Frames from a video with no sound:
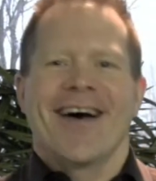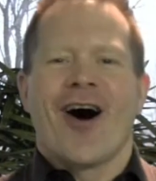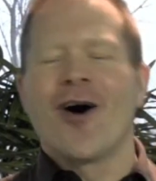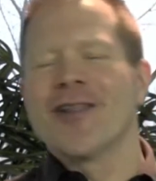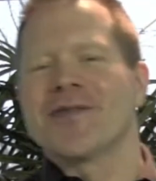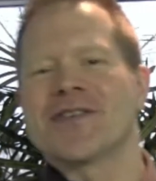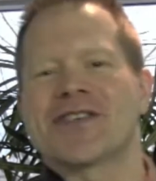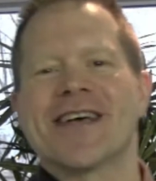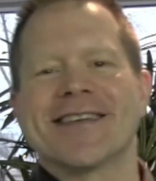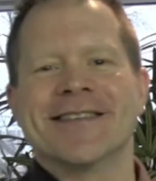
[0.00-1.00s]
all of a
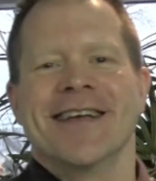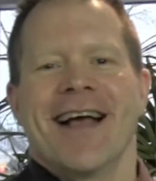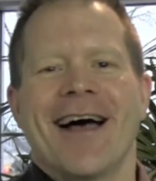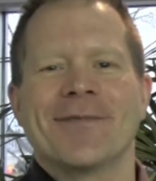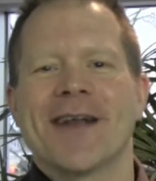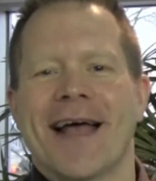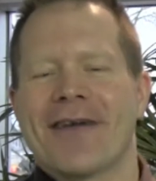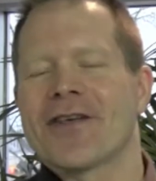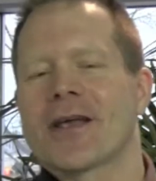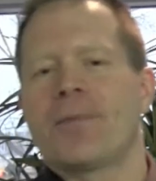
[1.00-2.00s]
sudden I'm going to
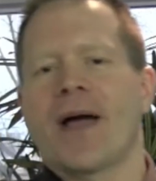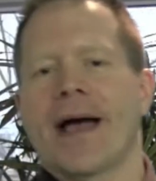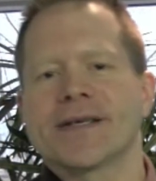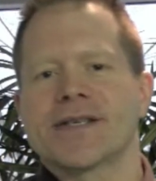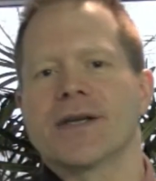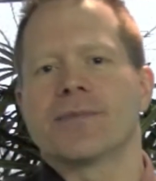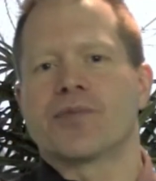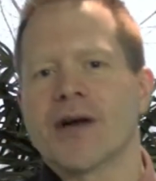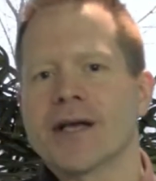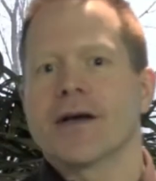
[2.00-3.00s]
have the capacity to
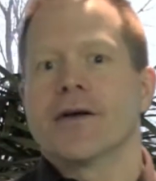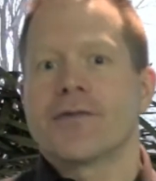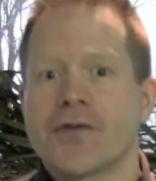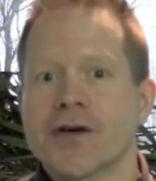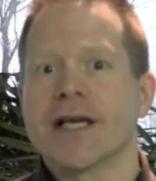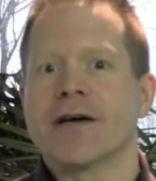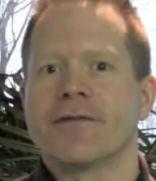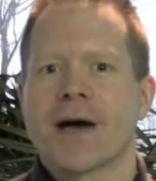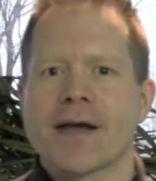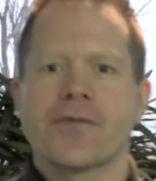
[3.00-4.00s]
break free of
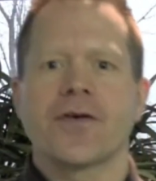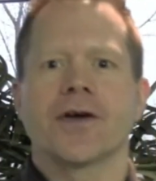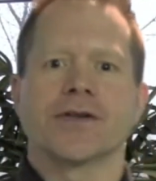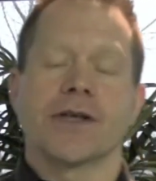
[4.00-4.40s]
my fears.